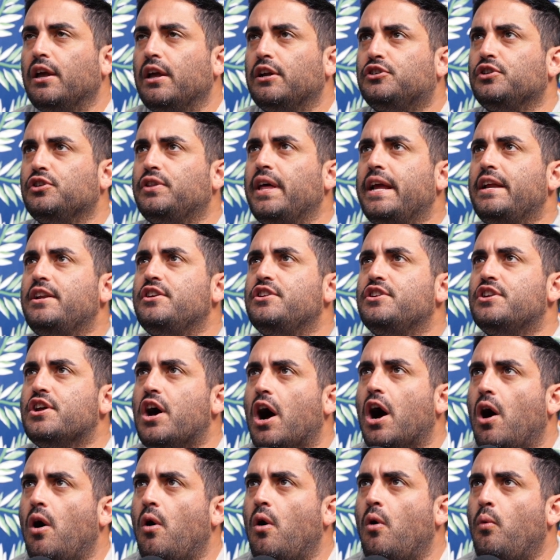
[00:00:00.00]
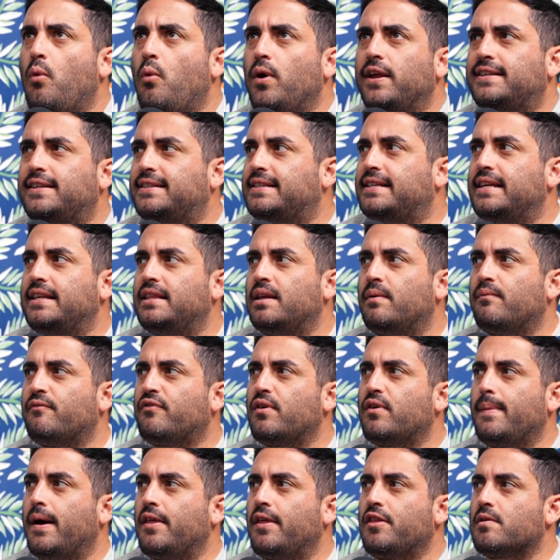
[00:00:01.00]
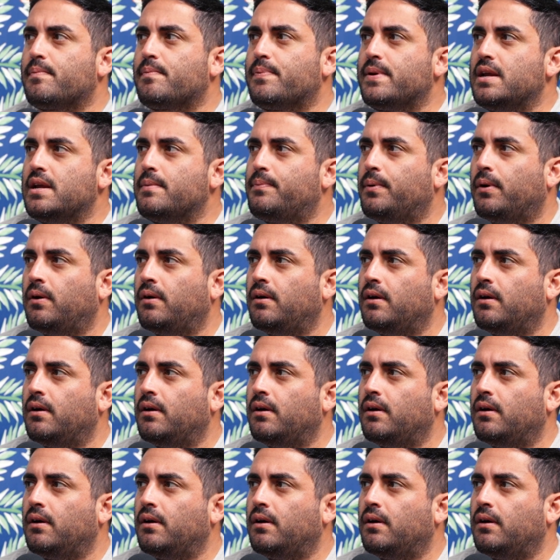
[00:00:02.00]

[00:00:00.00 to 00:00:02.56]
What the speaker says: do they know we see them from other people?